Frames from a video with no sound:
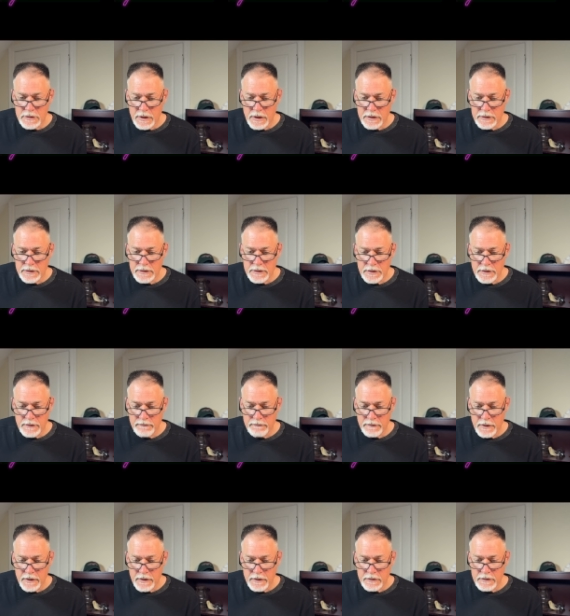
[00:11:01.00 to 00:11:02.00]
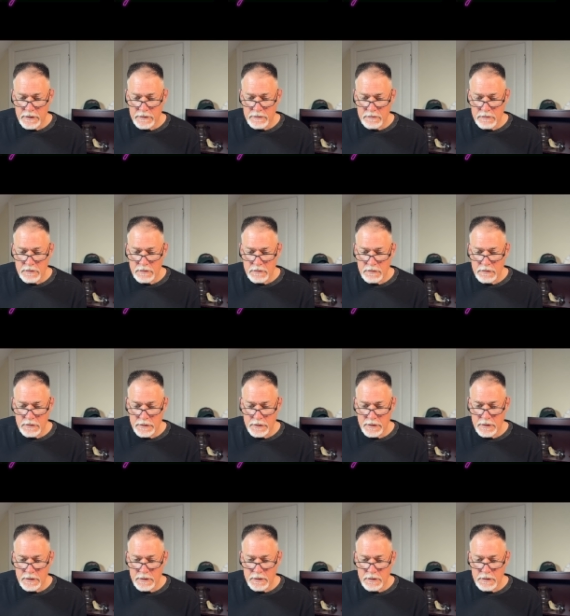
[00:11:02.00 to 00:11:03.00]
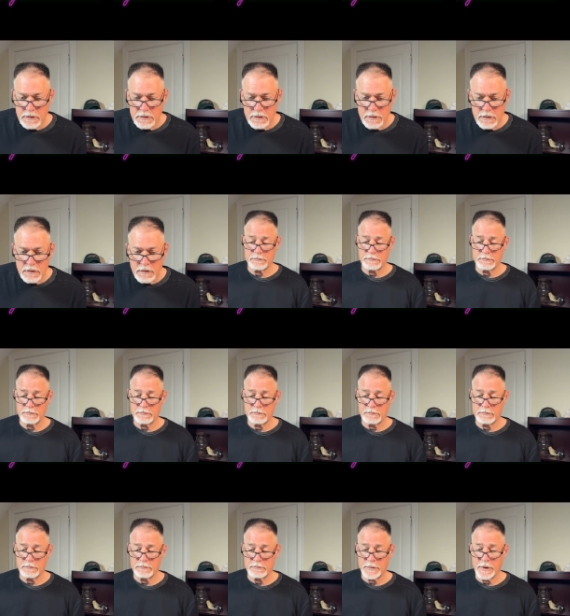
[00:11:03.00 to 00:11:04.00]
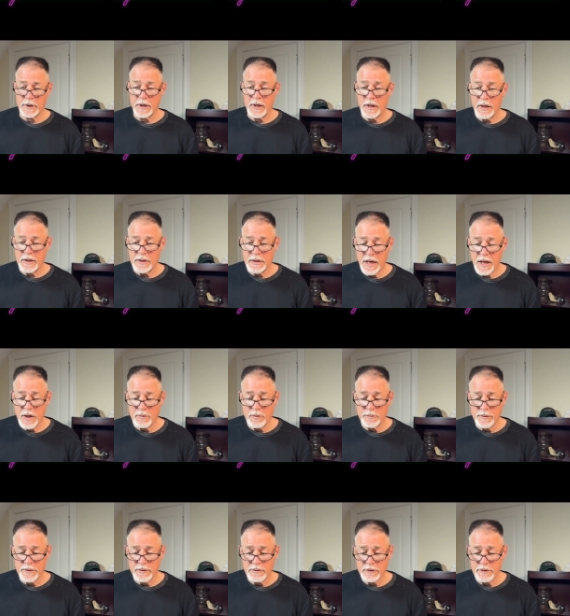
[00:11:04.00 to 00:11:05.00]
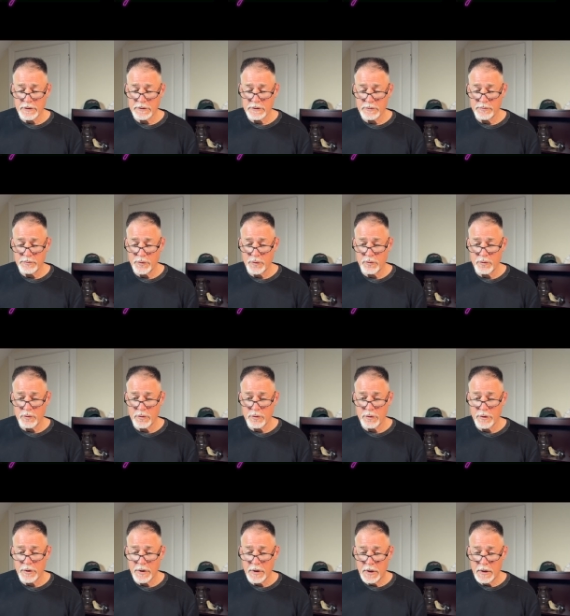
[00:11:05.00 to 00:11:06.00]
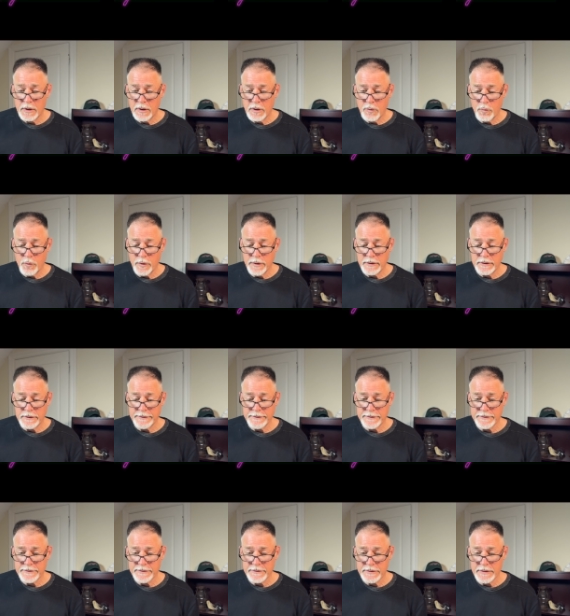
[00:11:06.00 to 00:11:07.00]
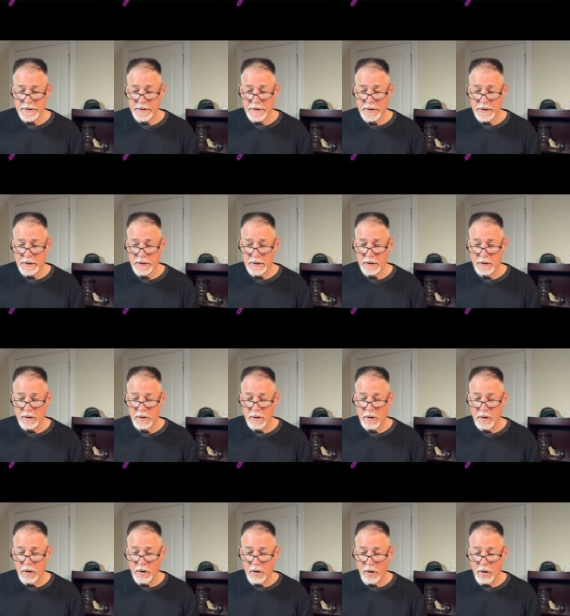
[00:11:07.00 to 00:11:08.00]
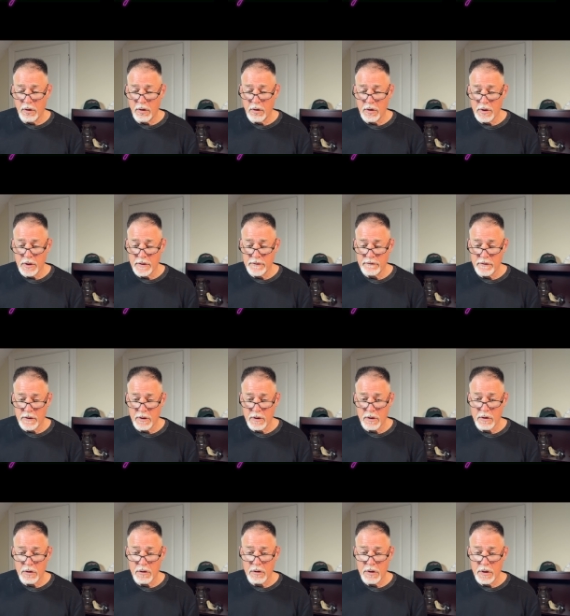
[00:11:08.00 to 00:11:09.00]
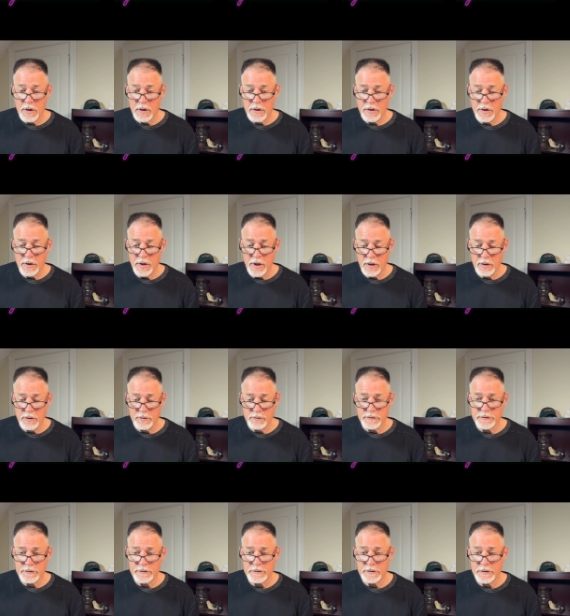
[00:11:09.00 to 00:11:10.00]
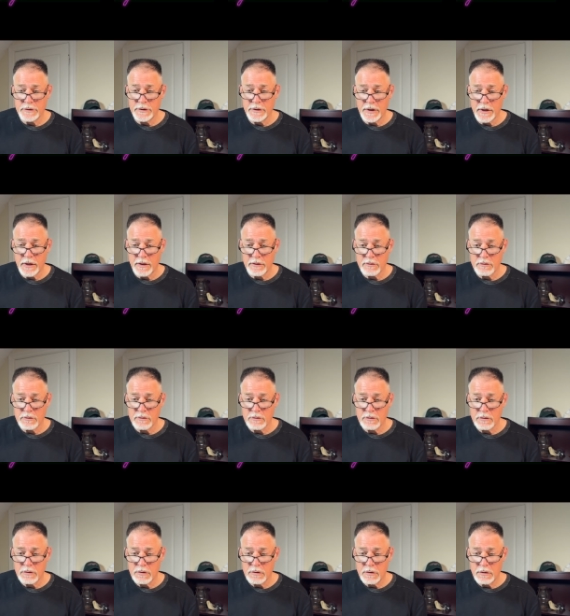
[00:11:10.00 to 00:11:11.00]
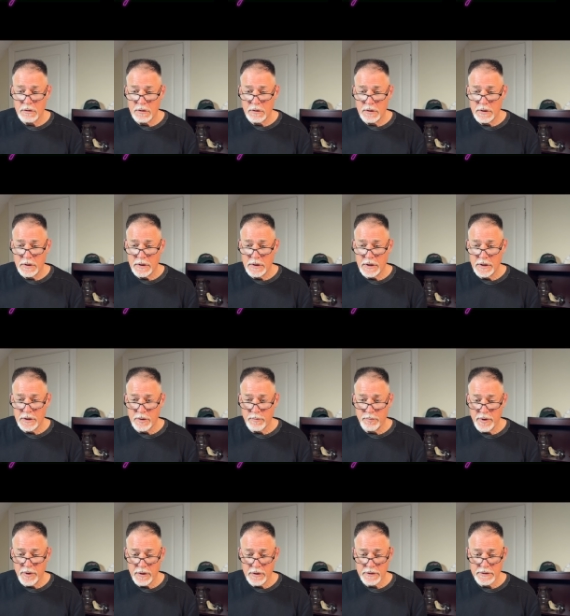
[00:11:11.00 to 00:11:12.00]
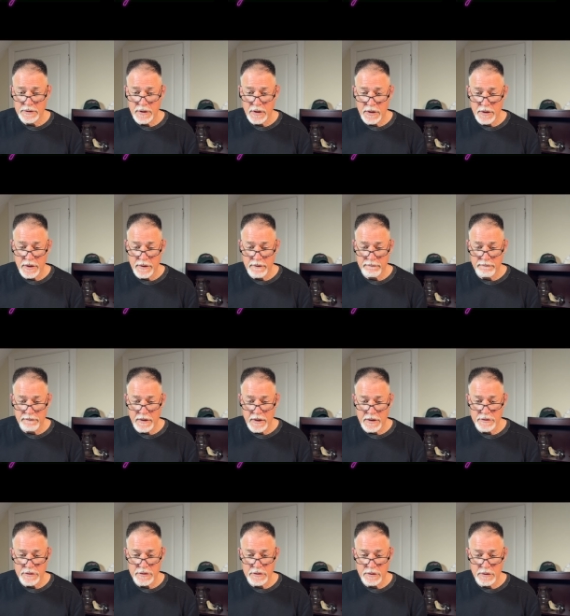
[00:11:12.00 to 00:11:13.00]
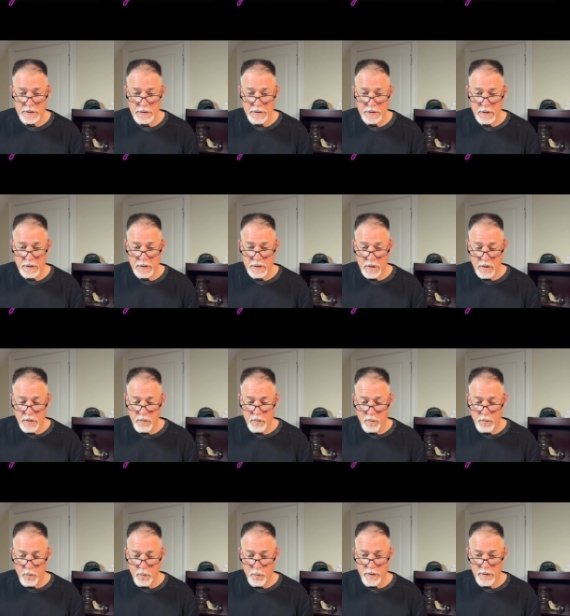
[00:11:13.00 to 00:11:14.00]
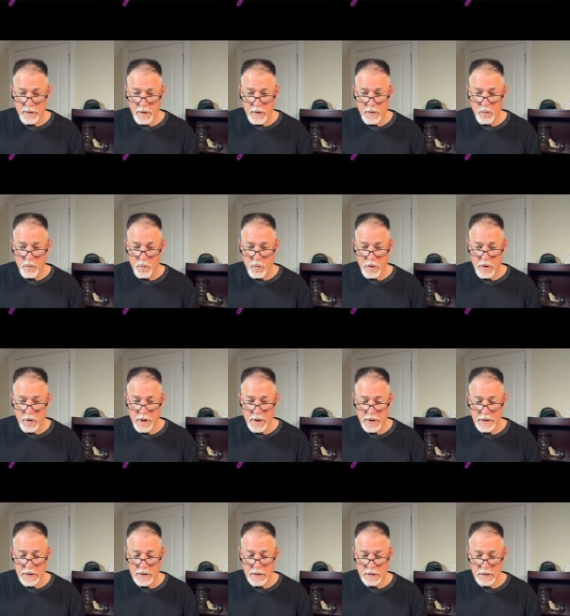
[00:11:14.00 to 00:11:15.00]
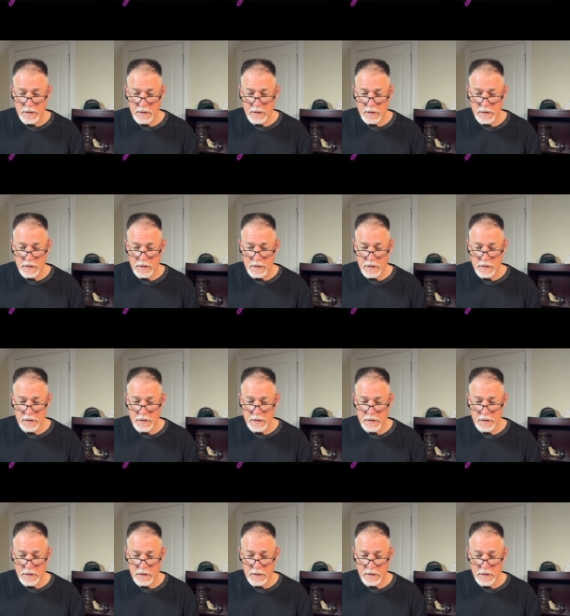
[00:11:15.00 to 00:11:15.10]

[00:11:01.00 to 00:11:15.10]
identify these real quick. Now when we look at the board, we can see all of our notes together in a pentatonic fashion with our 1,